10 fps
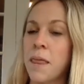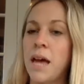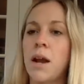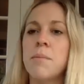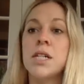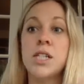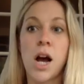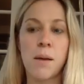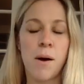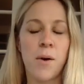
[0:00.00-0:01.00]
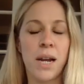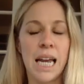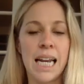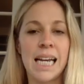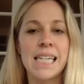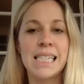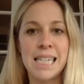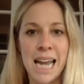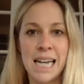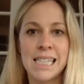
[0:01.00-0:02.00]
And I'm going to talk about organic as the
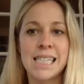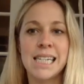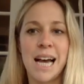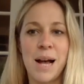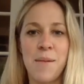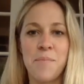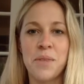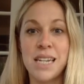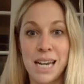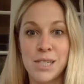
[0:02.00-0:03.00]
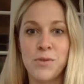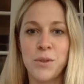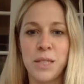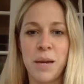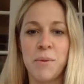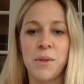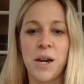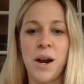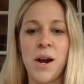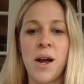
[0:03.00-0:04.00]
next food label
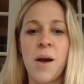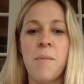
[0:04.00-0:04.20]
there.